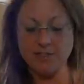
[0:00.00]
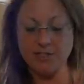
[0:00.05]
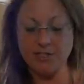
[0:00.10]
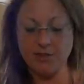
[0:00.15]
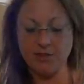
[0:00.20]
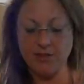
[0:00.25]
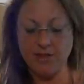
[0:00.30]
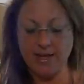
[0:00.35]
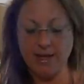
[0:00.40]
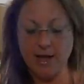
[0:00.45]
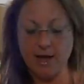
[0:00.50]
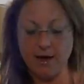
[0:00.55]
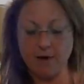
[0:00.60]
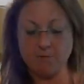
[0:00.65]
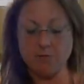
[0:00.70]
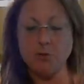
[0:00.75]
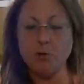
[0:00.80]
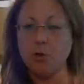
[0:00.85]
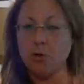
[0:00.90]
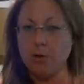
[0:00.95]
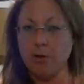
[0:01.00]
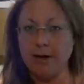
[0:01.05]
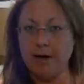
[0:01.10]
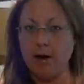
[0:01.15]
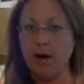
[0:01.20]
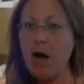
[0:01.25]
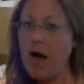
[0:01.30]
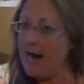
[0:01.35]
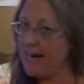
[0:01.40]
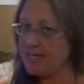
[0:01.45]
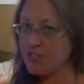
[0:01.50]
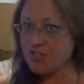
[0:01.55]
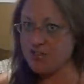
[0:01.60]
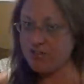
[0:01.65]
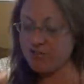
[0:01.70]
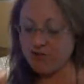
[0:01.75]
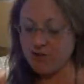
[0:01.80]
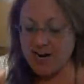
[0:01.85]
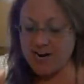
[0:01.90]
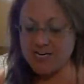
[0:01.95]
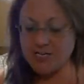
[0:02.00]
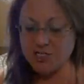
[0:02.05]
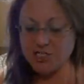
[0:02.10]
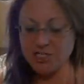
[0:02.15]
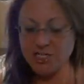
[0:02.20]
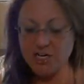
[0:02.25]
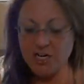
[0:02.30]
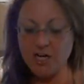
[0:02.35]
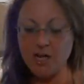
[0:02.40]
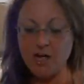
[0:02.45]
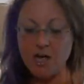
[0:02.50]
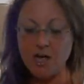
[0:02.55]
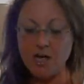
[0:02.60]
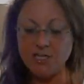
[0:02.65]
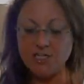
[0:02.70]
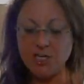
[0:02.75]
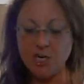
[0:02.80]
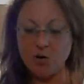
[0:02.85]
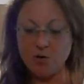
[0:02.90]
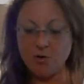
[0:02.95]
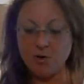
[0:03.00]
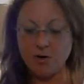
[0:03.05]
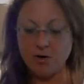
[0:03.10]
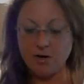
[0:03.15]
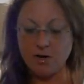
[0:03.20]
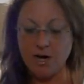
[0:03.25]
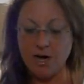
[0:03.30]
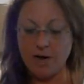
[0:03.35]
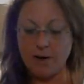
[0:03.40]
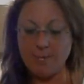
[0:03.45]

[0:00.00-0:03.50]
to the L'Oreal Hydrofresh Toner.